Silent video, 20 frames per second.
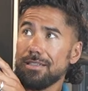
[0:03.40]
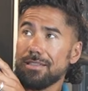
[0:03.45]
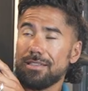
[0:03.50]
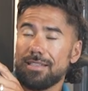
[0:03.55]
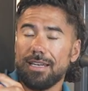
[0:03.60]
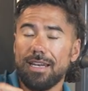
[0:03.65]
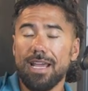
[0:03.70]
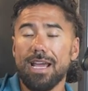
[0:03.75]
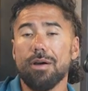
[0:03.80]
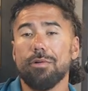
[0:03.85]

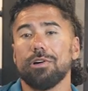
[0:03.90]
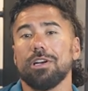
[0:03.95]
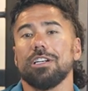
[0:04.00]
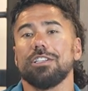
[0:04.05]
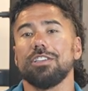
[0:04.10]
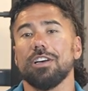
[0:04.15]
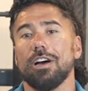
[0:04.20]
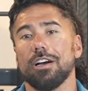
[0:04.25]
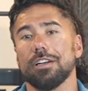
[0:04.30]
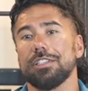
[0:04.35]
Today I want to
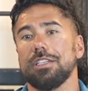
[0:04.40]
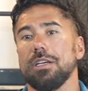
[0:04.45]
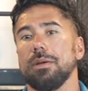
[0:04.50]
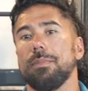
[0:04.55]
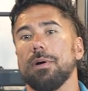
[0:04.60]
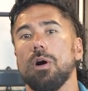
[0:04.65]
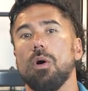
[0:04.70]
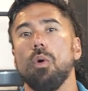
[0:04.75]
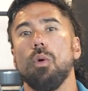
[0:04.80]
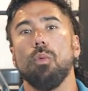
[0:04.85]
talk to you
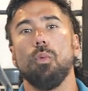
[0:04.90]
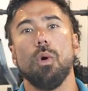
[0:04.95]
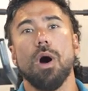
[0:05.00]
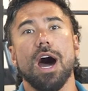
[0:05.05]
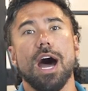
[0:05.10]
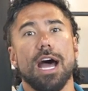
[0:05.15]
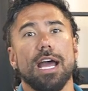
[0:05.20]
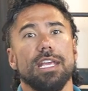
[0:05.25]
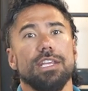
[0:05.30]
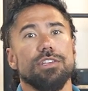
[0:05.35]
about
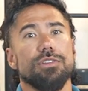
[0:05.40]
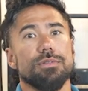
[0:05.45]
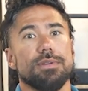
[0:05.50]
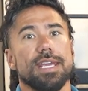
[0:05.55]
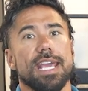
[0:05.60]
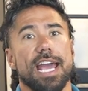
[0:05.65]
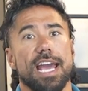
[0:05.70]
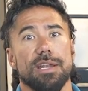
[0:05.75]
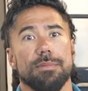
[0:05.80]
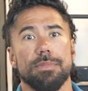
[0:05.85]
why you
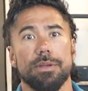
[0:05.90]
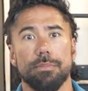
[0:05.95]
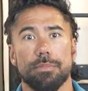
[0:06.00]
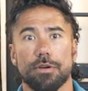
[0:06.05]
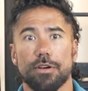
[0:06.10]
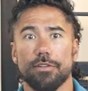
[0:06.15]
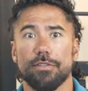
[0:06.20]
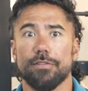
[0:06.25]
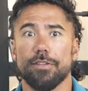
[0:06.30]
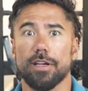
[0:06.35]
can't be
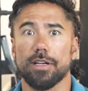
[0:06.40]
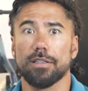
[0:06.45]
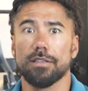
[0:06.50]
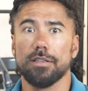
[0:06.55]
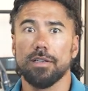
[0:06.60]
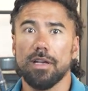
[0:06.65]
perfect.